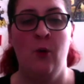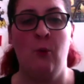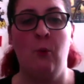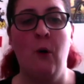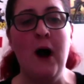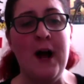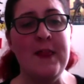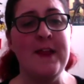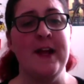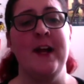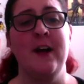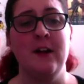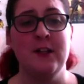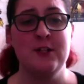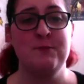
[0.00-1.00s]
why the
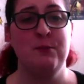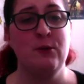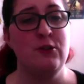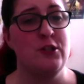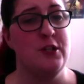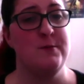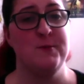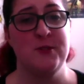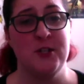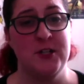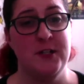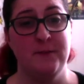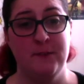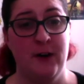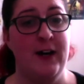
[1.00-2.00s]
hell is BookTube so
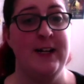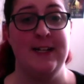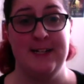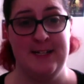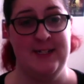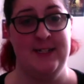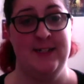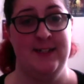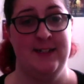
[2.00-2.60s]
divided?